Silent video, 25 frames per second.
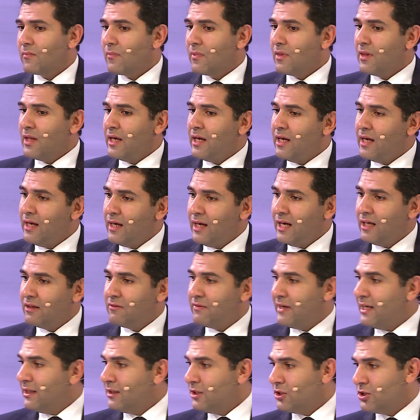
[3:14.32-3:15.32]
the
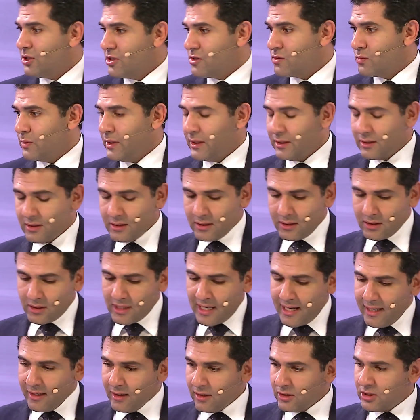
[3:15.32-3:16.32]
advantages what
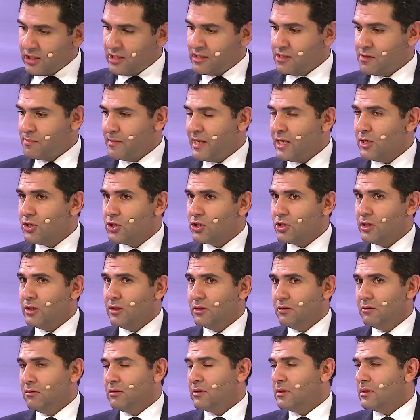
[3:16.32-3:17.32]
Daniel just
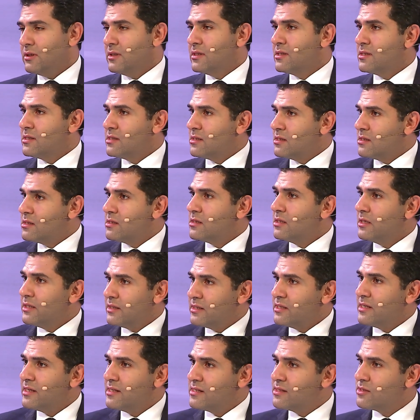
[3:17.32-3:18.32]
mentioned is
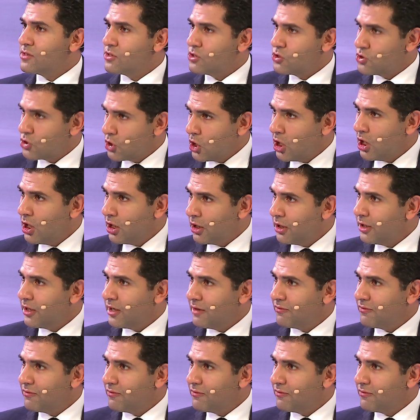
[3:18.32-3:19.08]
it is stronger,